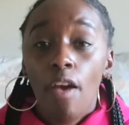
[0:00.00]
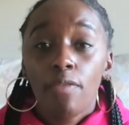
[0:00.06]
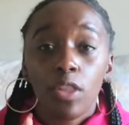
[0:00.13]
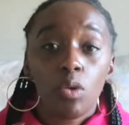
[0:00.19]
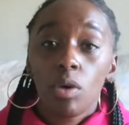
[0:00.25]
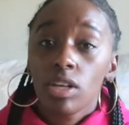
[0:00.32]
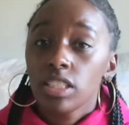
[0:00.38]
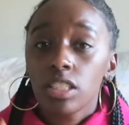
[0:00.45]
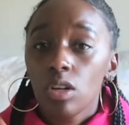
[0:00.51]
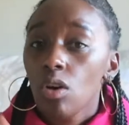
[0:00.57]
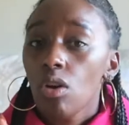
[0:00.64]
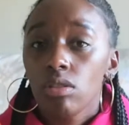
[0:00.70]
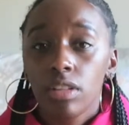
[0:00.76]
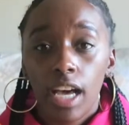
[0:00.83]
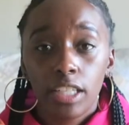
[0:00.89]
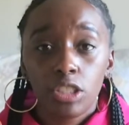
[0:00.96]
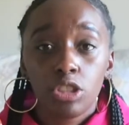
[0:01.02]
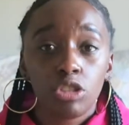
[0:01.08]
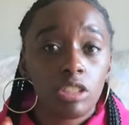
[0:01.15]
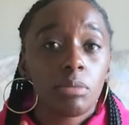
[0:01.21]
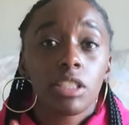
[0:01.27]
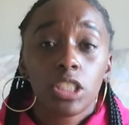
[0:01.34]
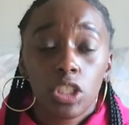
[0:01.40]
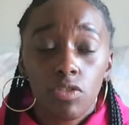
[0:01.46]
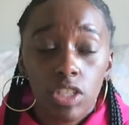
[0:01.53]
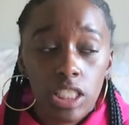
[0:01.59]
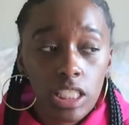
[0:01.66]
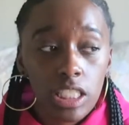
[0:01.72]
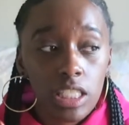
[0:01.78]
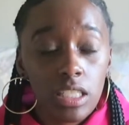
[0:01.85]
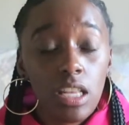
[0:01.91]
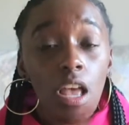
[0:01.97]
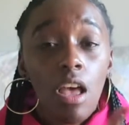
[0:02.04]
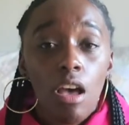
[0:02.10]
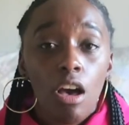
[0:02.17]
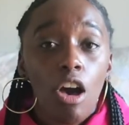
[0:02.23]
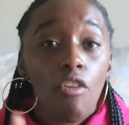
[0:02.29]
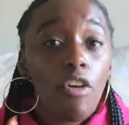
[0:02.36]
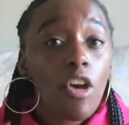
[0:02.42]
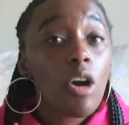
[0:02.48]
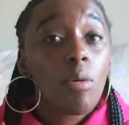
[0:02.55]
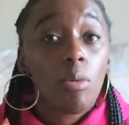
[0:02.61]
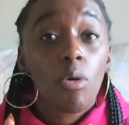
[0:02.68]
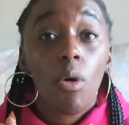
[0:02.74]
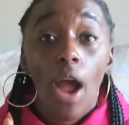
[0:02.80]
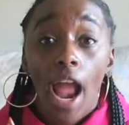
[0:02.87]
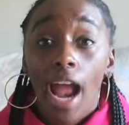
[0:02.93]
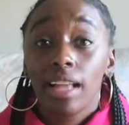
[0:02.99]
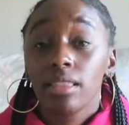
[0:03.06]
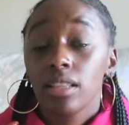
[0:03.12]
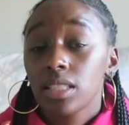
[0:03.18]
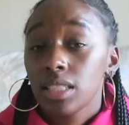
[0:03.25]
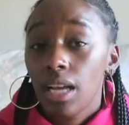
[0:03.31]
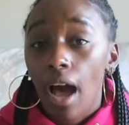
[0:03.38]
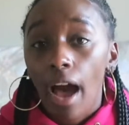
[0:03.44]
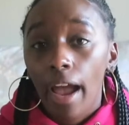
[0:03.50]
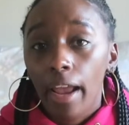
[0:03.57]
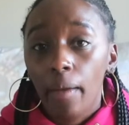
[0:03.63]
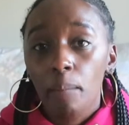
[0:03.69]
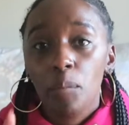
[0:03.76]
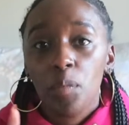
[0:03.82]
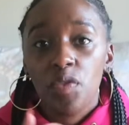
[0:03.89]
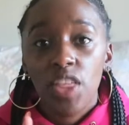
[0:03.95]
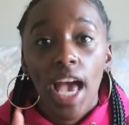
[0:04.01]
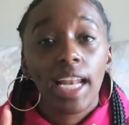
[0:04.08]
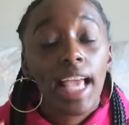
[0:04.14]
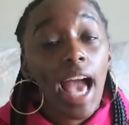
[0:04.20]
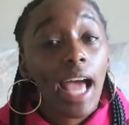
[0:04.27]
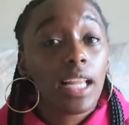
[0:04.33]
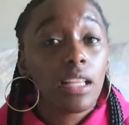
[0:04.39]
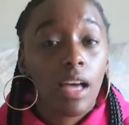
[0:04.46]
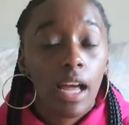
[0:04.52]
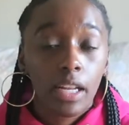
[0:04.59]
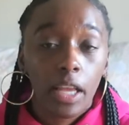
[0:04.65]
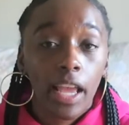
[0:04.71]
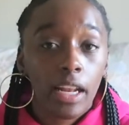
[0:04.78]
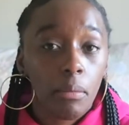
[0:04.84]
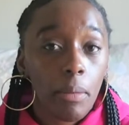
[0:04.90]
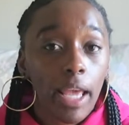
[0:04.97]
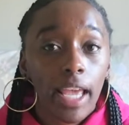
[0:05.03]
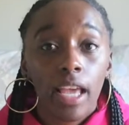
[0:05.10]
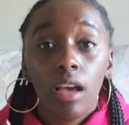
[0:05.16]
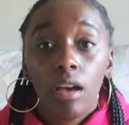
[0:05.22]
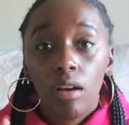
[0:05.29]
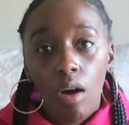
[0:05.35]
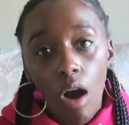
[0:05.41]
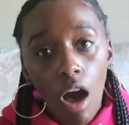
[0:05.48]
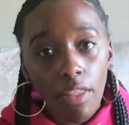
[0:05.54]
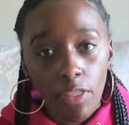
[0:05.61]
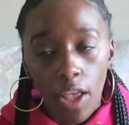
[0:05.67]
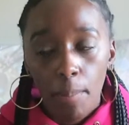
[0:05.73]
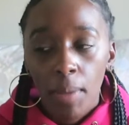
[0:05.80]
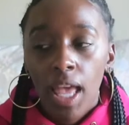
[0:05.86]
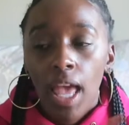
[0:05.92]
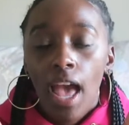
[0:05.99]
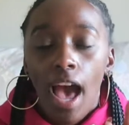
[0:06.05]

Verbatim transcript: there wasn't a whole lot of streaming services available at the time that had a lot of anime on them.